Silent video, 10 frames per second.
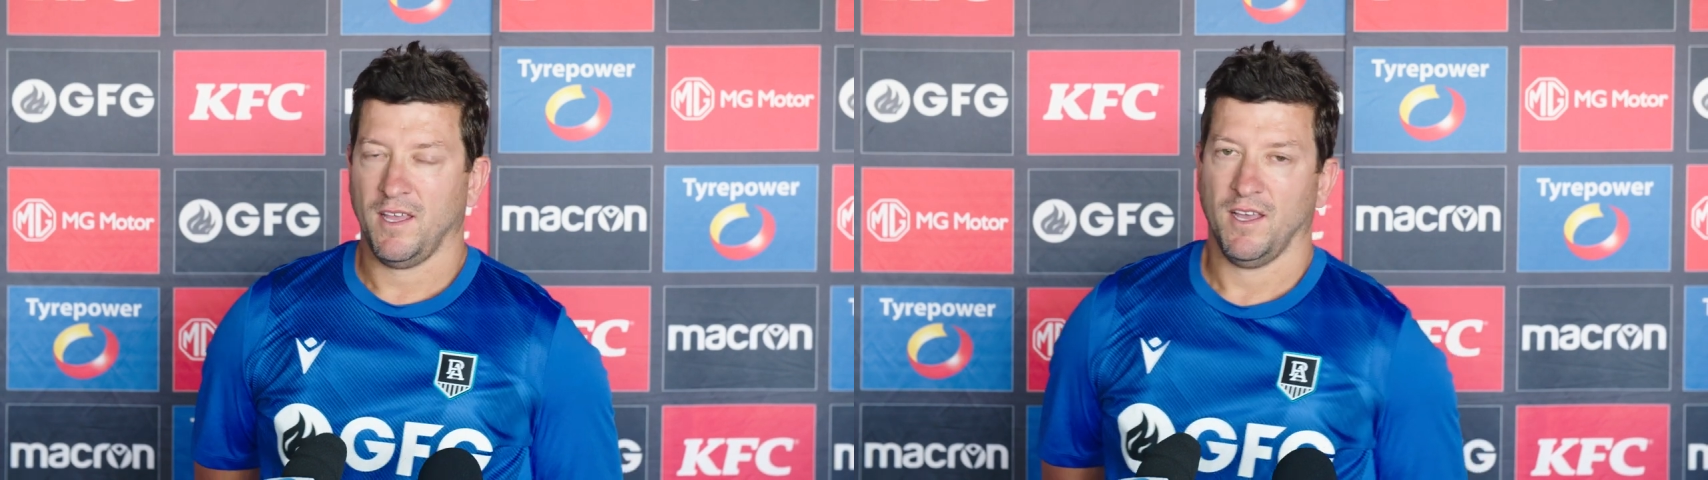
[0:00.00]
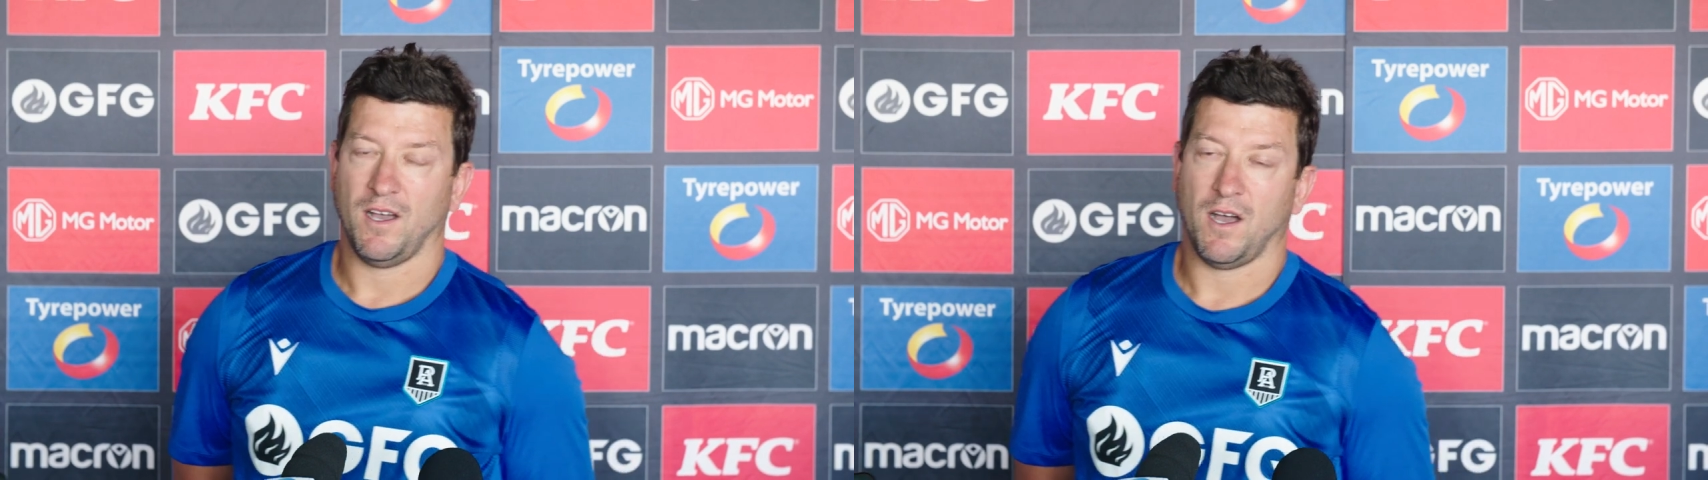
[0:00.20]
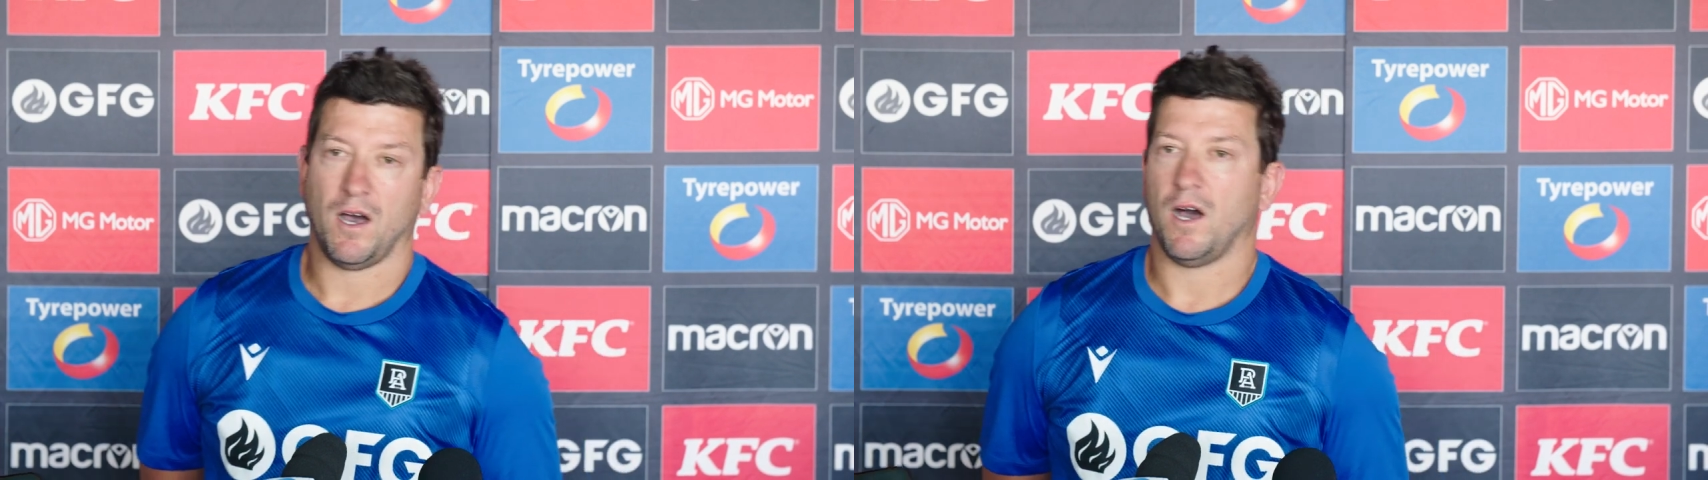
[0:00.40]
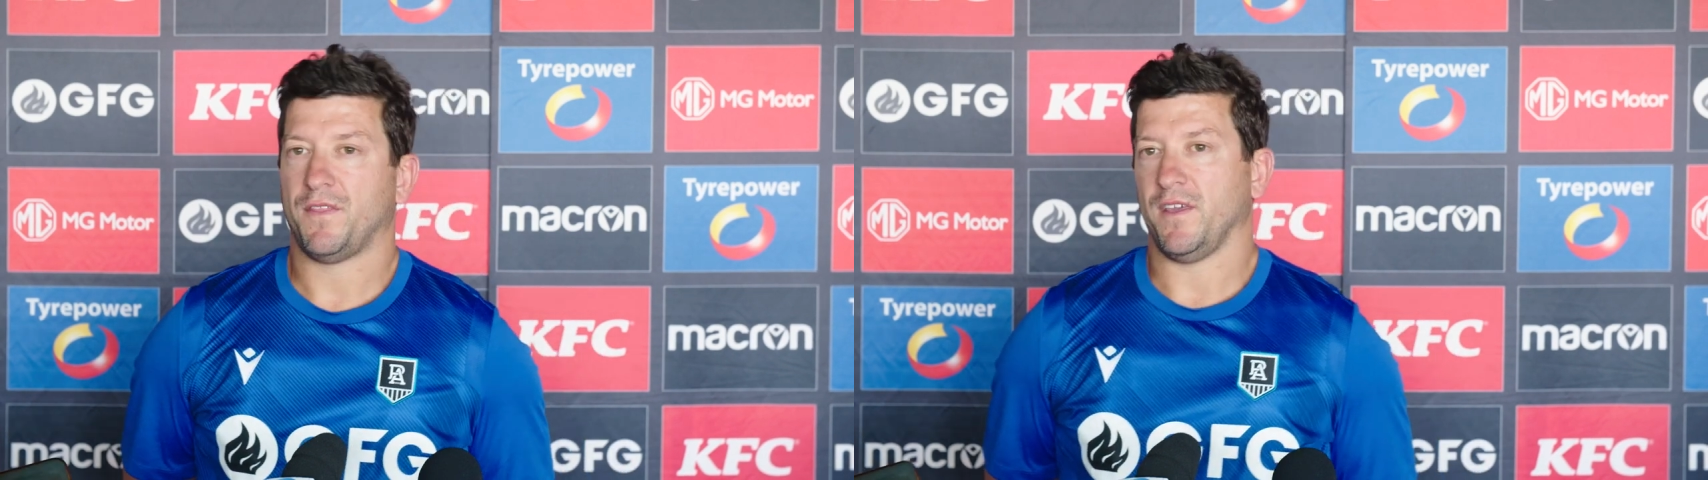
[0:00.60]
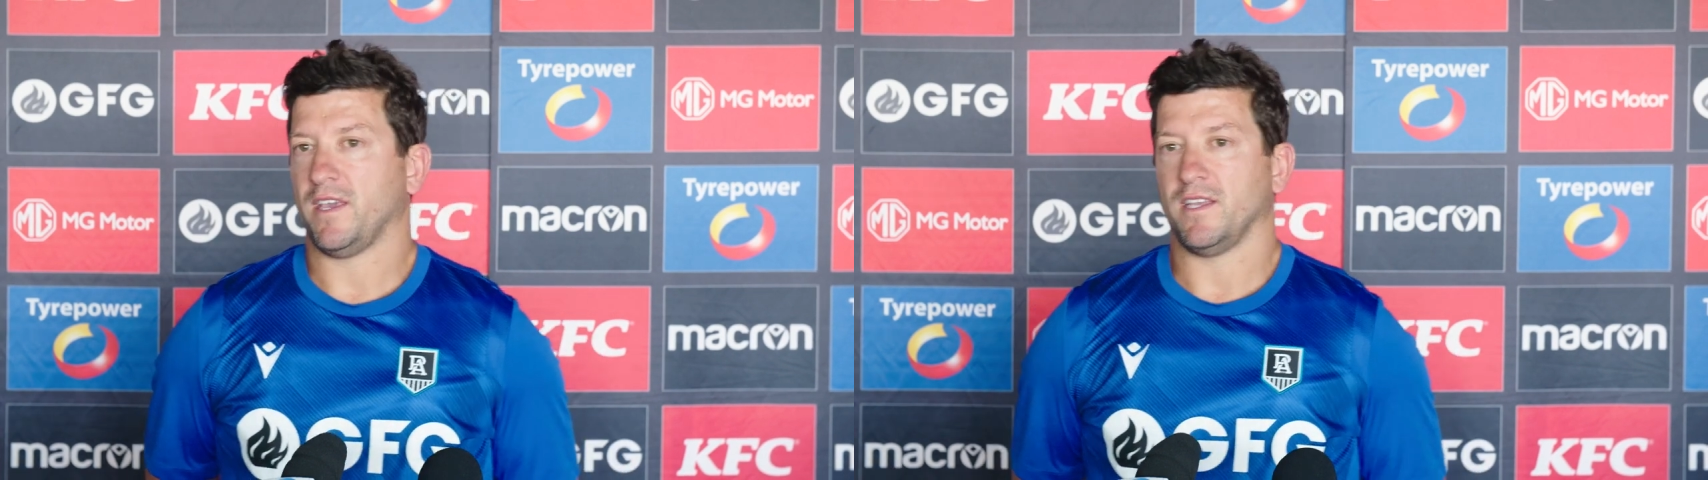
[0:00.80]
Oh, I
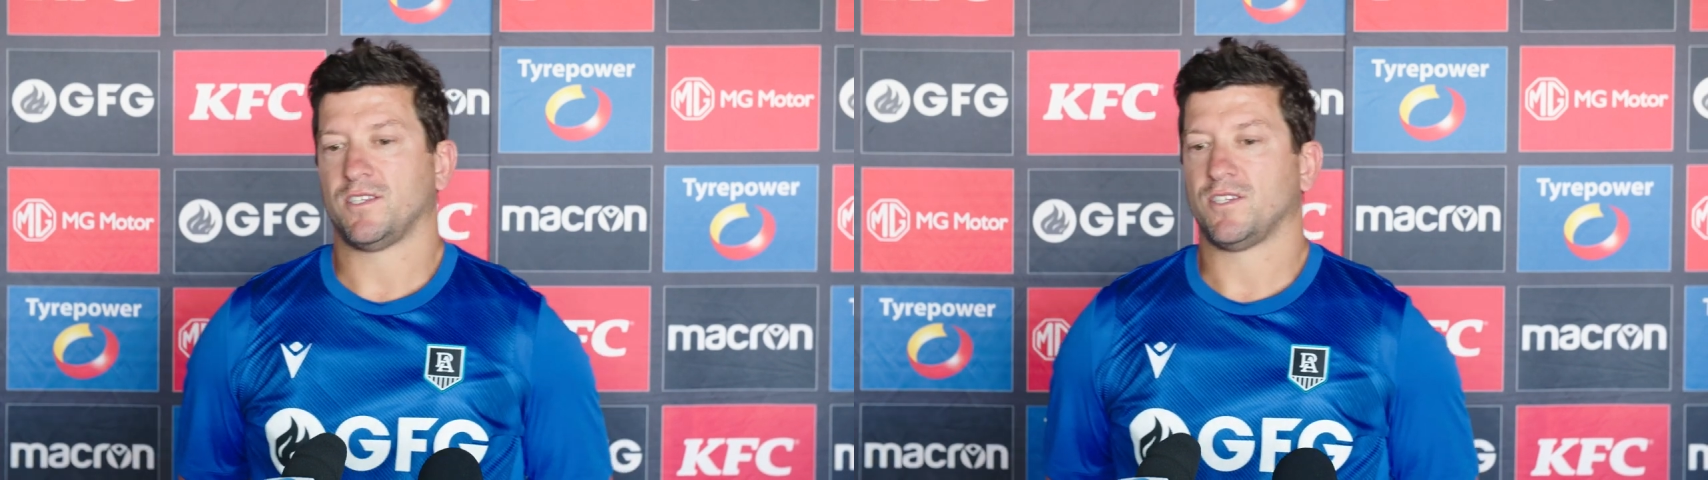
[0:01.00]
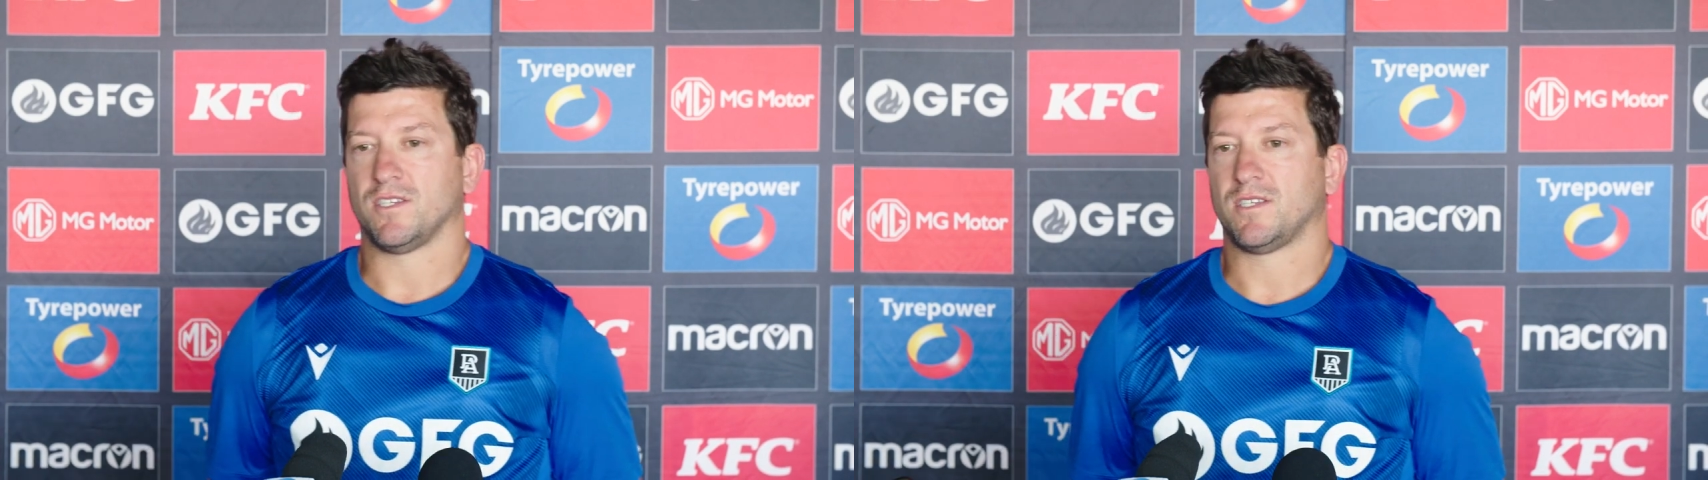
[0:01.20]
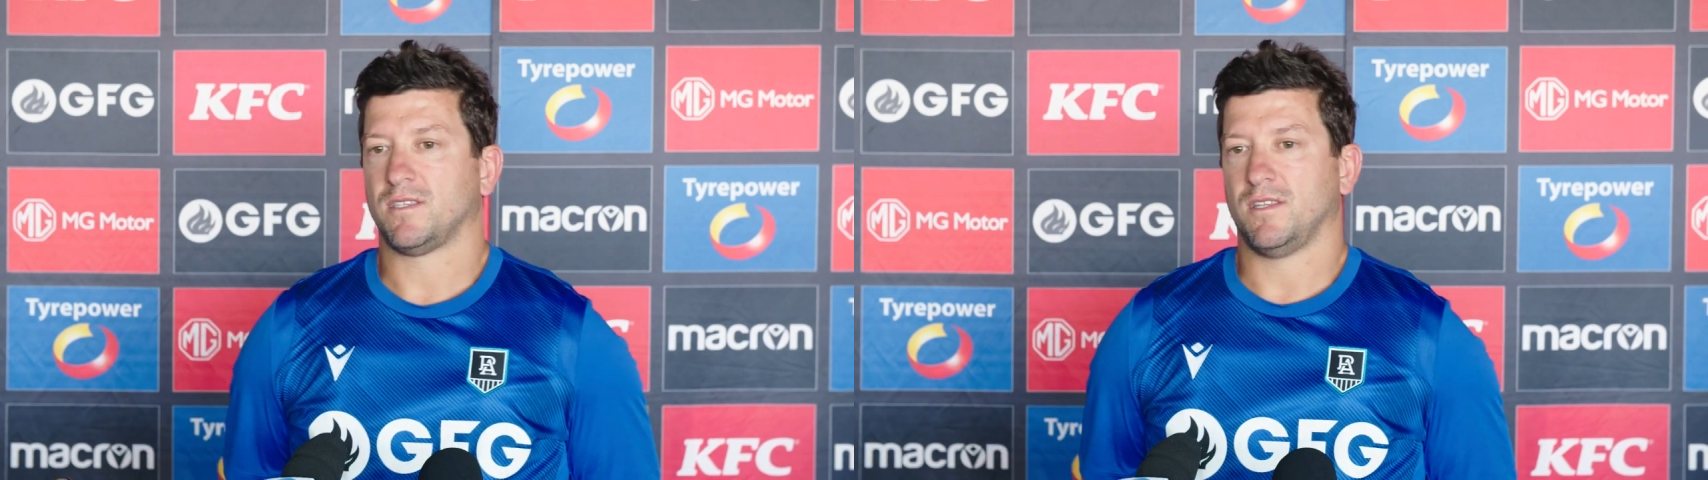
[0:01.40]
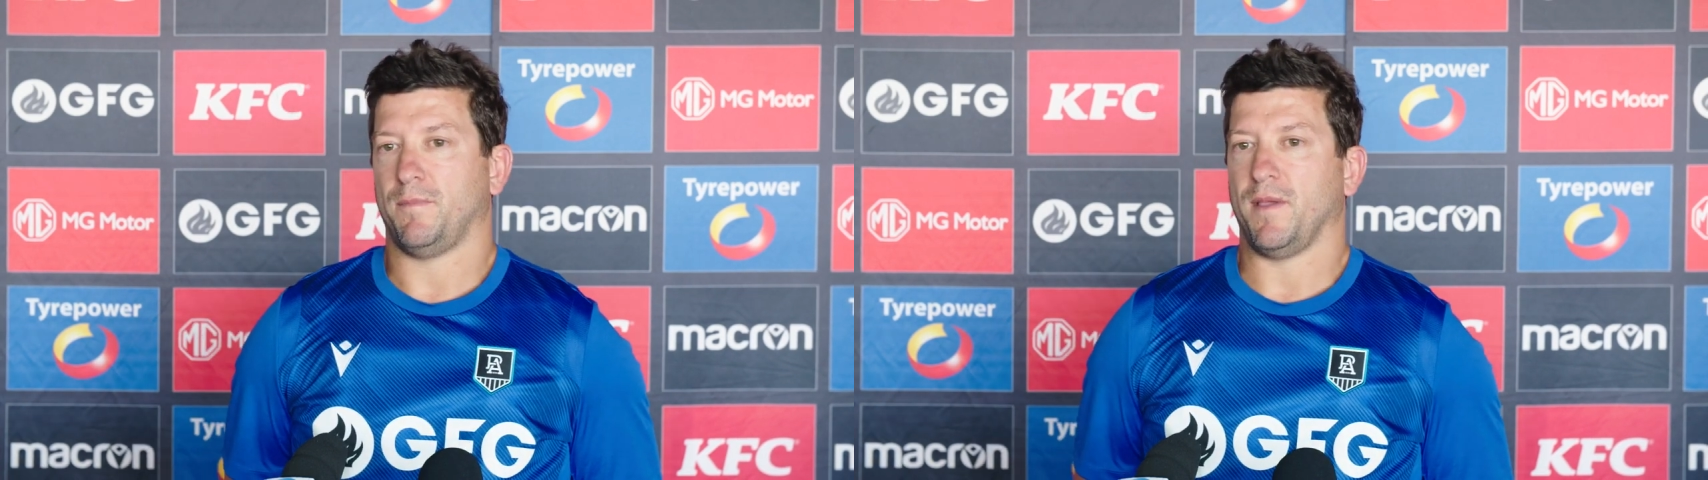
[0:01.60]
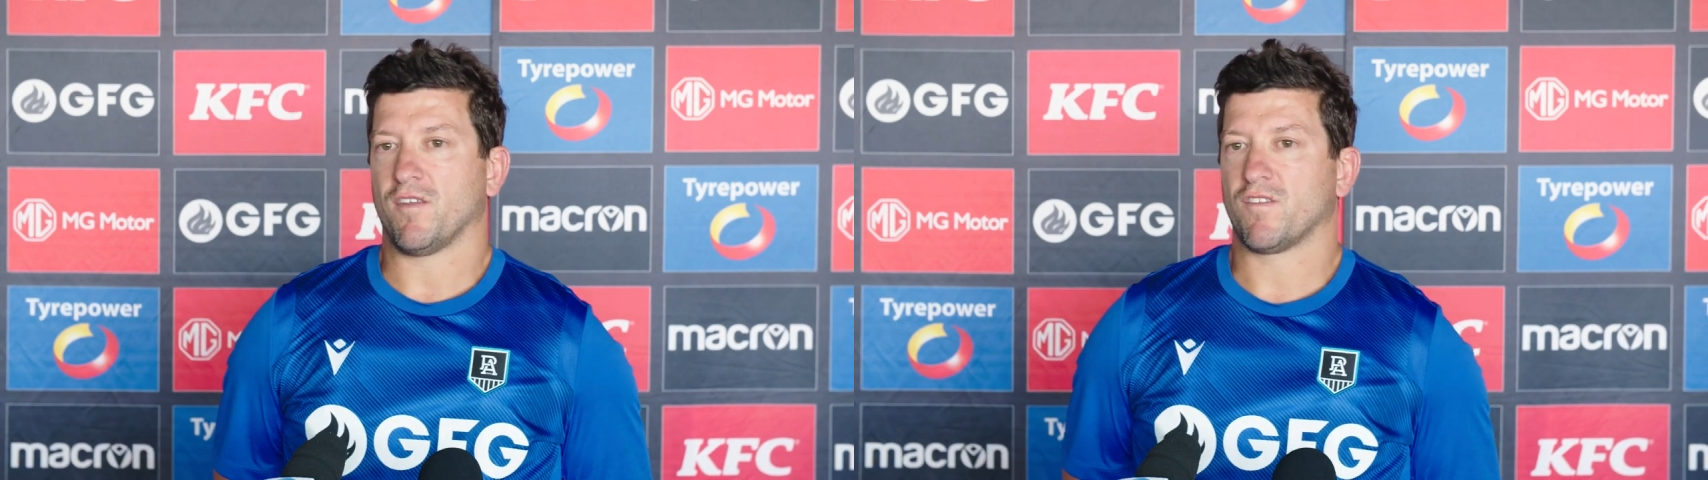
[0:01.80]
think it's just the
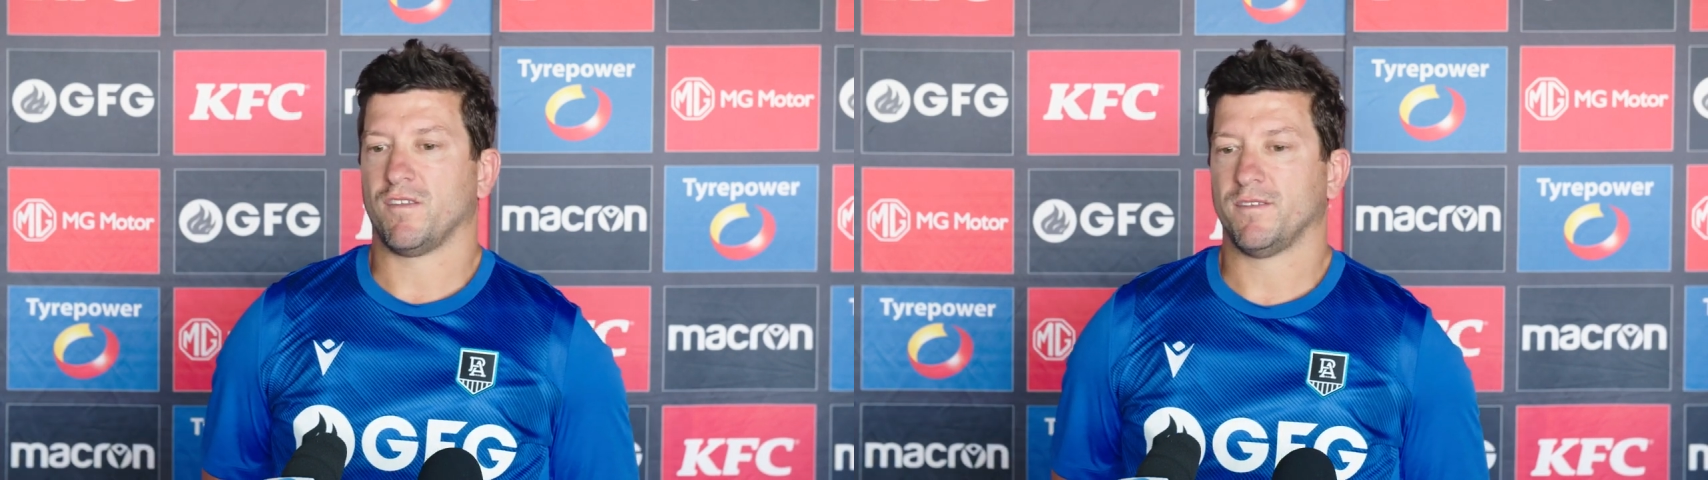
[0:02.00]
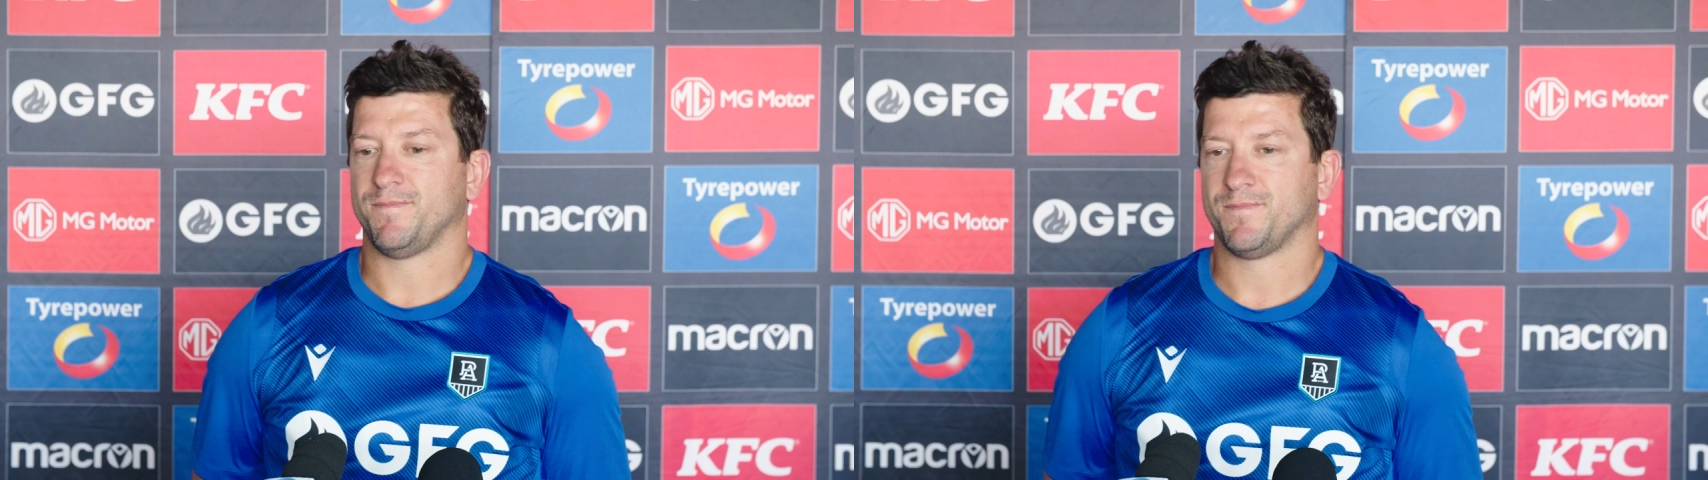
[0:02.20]
best